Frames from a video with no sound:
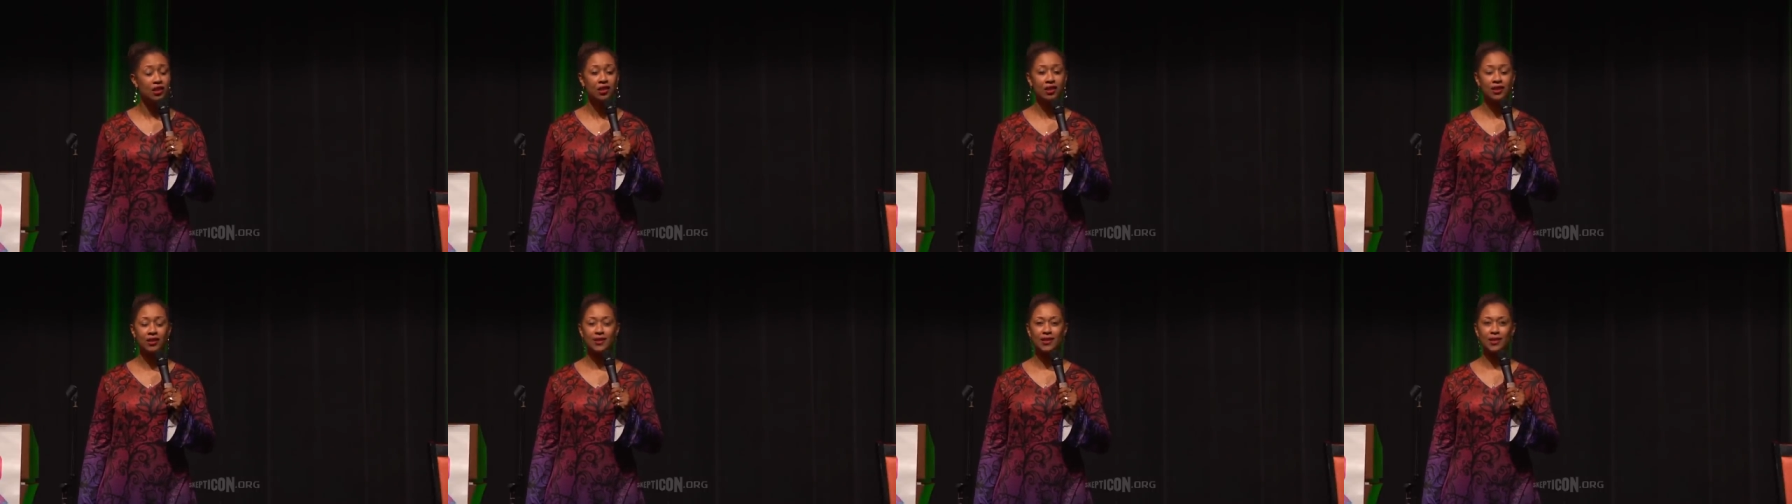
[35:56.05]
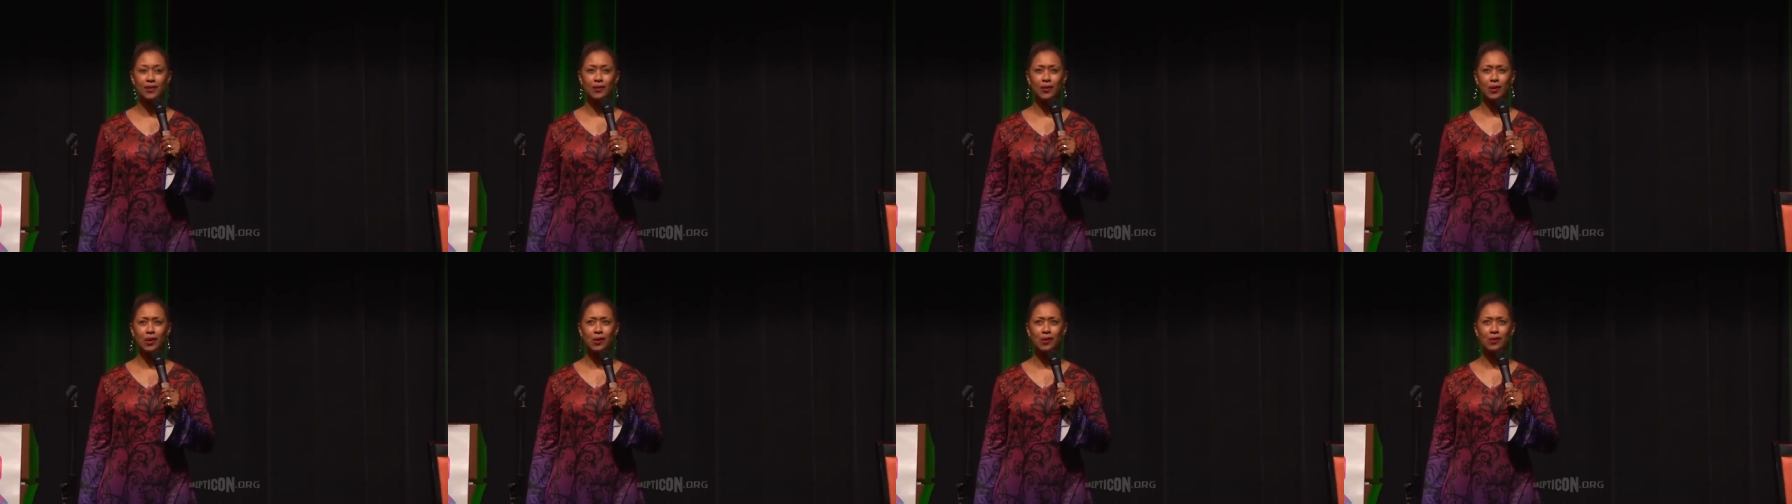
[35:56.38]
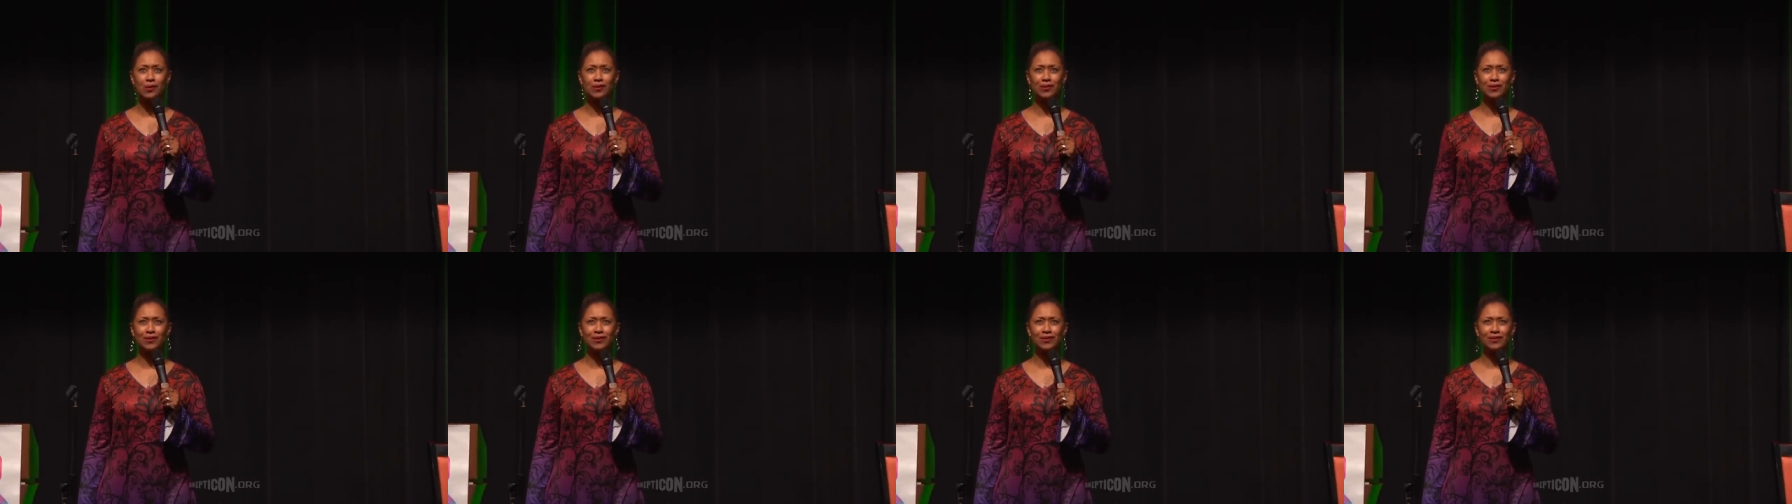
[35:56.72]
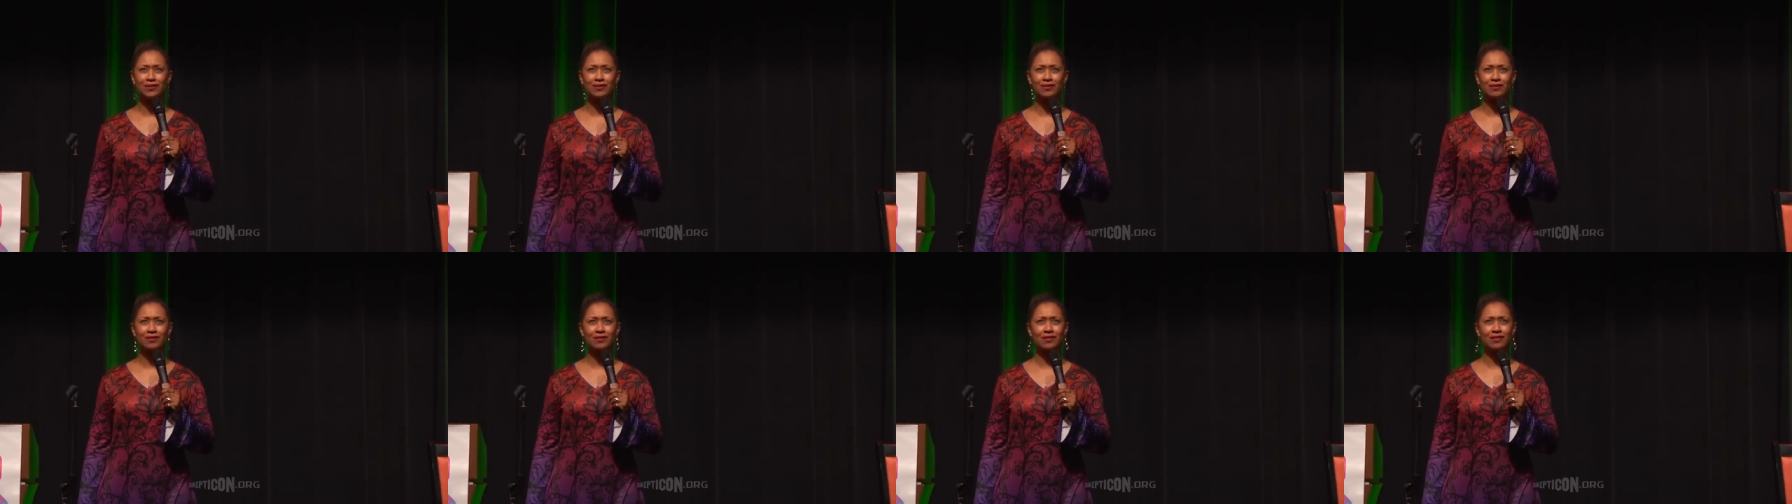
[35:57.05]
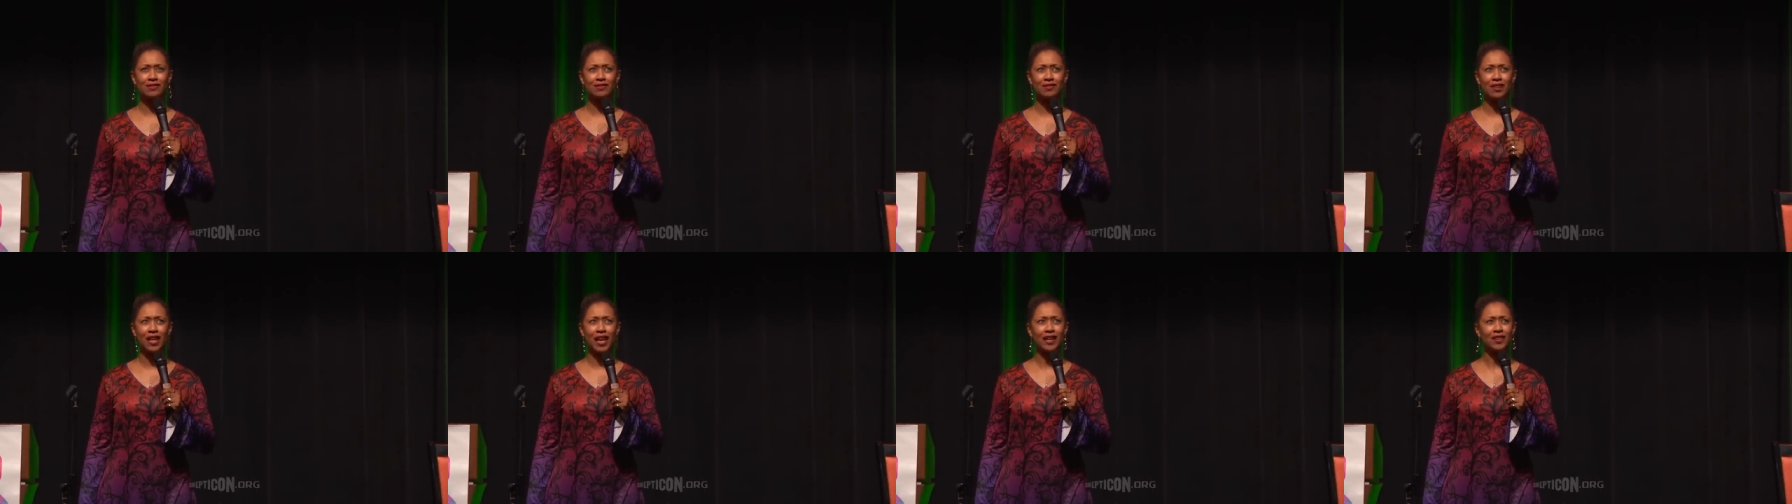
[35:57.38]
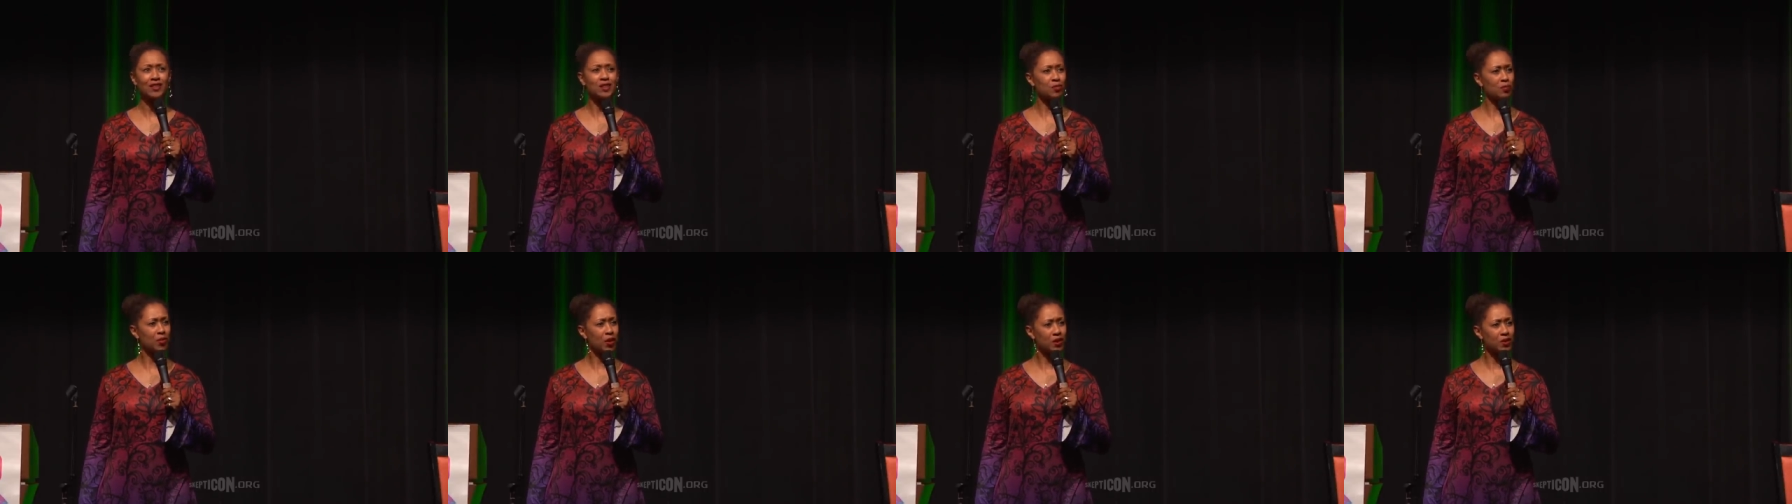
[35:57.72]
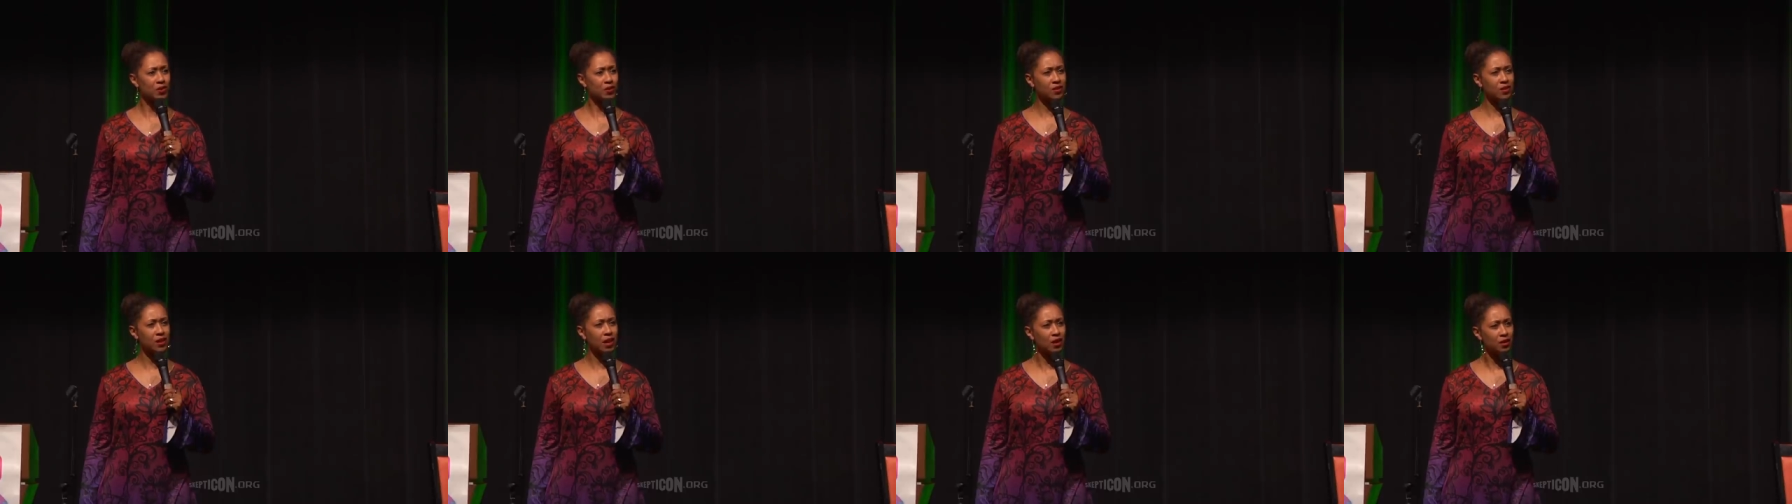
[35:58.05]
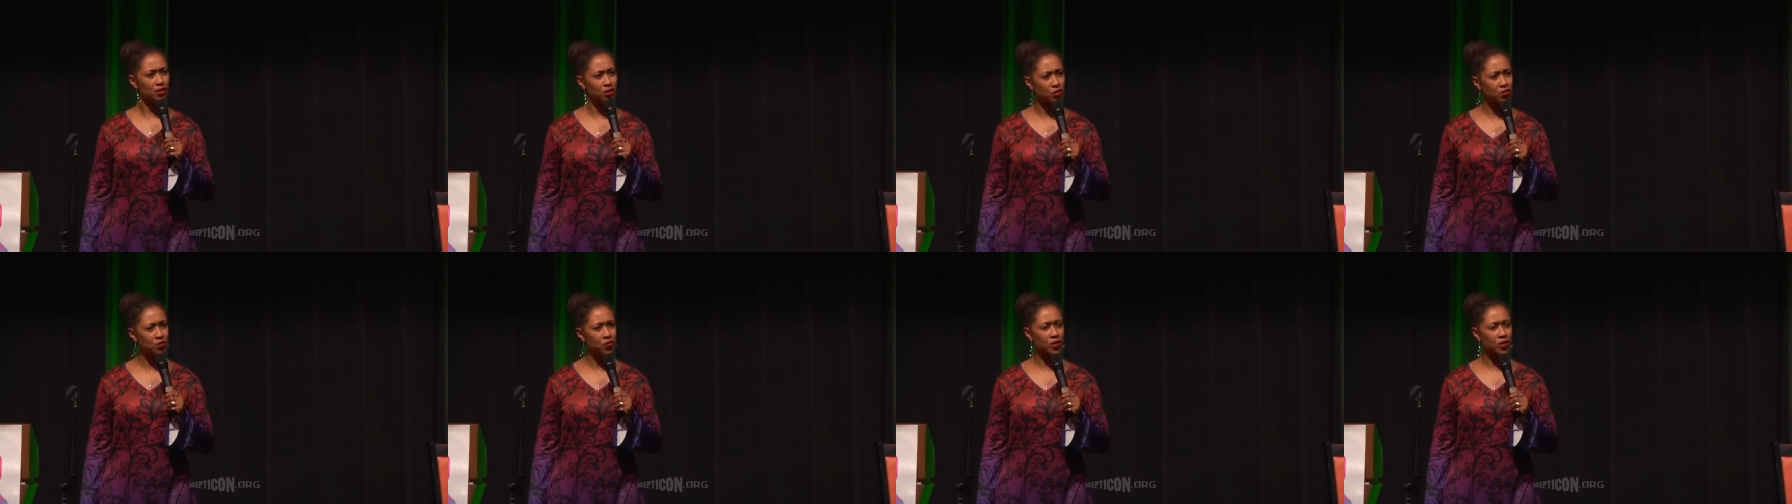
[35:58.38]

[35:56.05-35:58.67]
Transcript: And I was like, well, that depends on how you